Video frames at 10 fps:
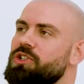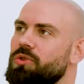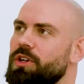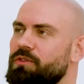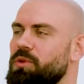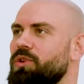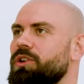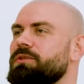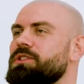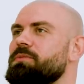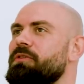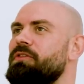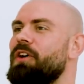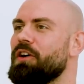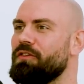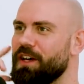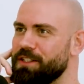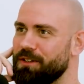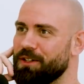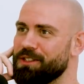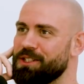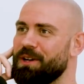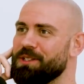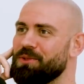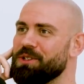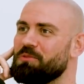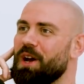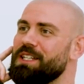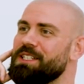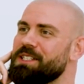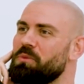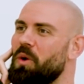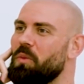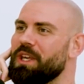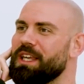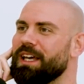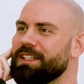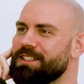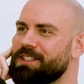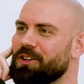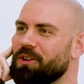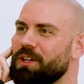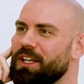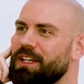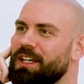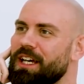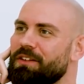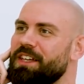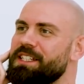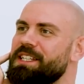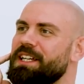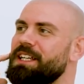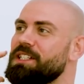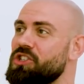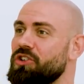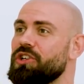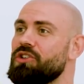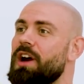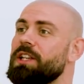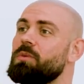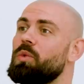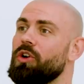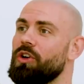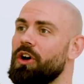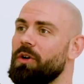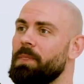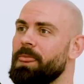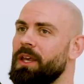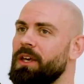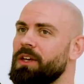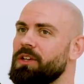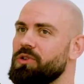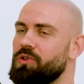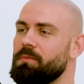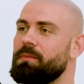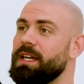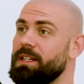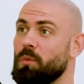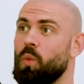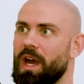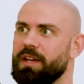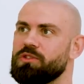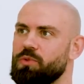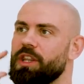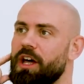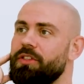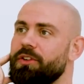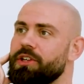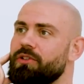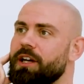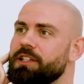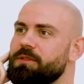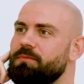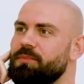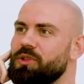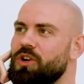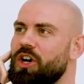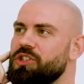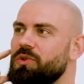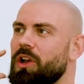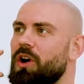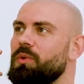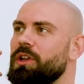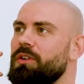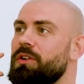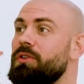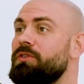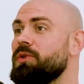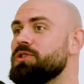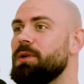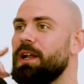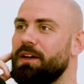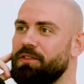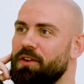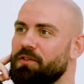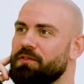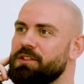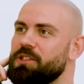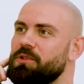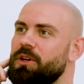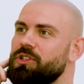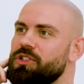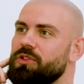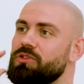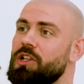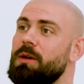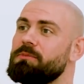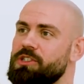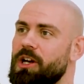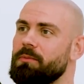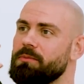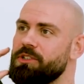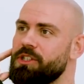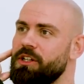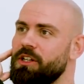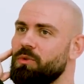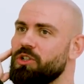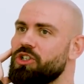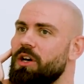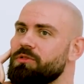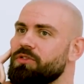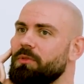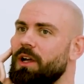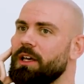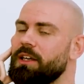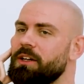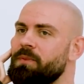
your," if you weren't some fuckface who goes and spends all his wages in one weekend, you know what I mean? If they said, "Here's thirty grand in one go," you can make waves with that thirty grand, but you can't do a lot with. Oh, I've got four hundred pound left over every single month, so those lump sums, which comes from like,